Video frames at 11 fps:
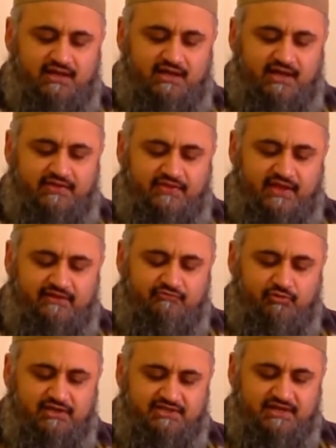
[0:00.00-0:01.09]
And they've
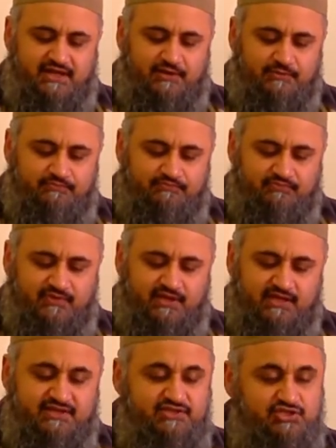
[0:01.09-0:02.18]
worked it out.
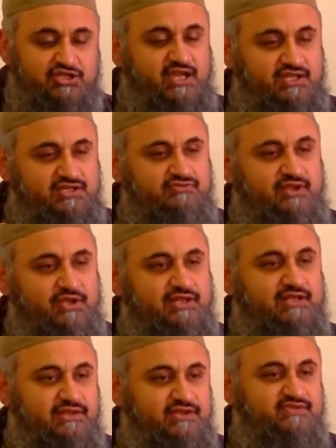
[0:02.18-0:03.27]
It does change
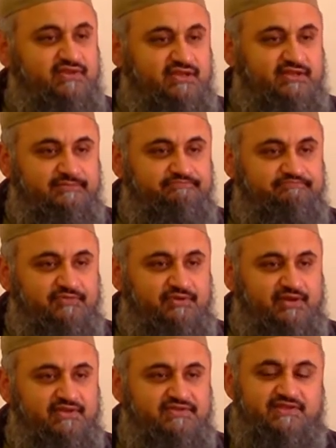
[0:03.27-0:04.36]
regularly, this figure.
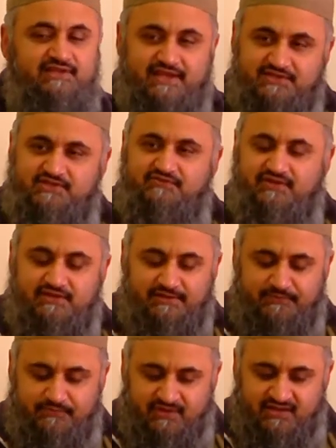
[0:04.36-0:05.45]
Right, this is the latest
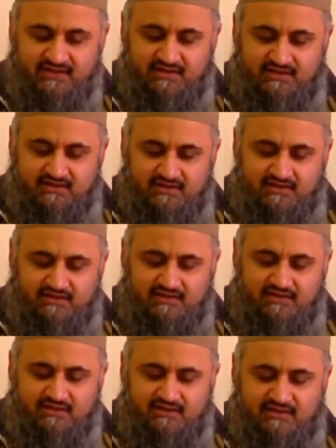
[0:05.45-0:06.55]
figure.
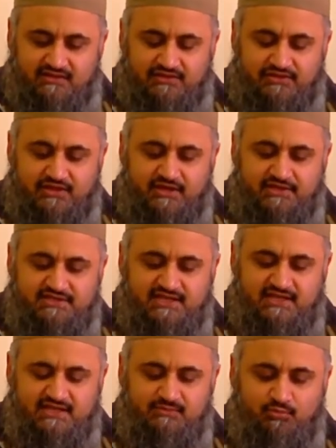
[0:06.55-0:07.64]

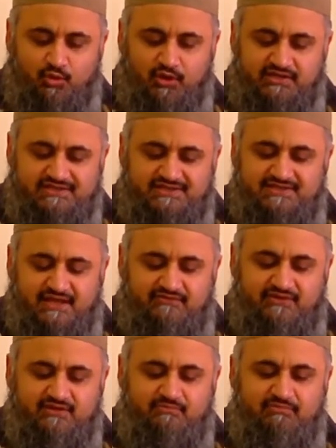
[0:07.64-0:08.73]

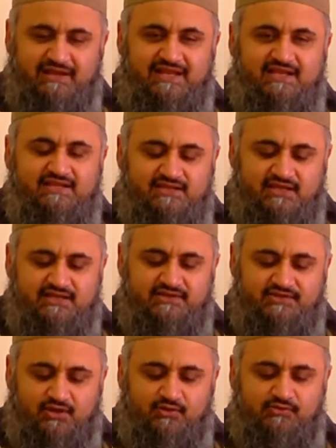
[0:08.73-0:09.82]
13.7 billion
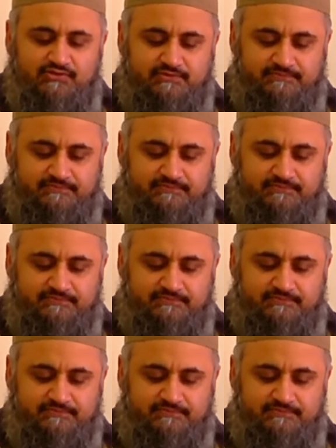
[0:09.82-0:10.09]
years old.